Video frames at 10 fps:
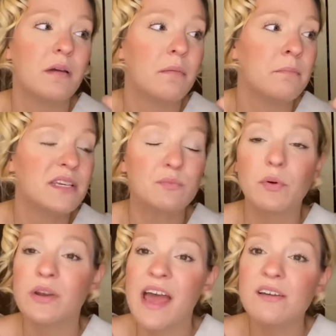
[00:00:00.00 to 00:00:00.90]

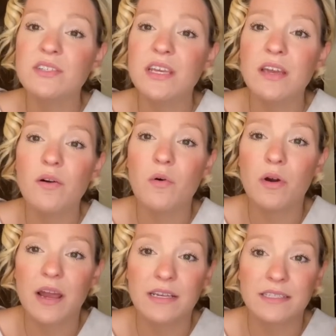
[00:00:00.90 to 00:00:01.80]
mispronounce it
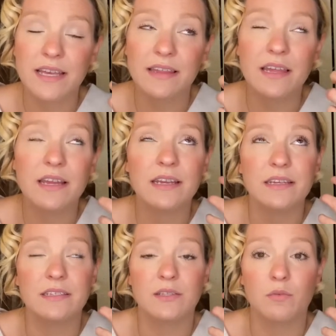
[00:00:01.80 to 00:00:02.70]
or I say that it
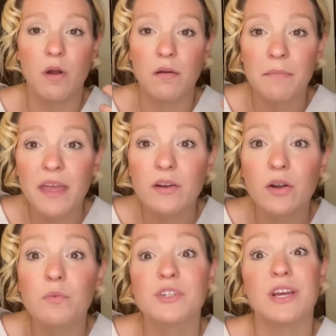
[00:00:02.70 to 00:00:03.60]
is the wrong
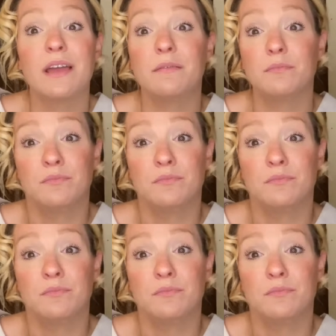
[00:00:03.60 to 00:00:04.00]
maker, which I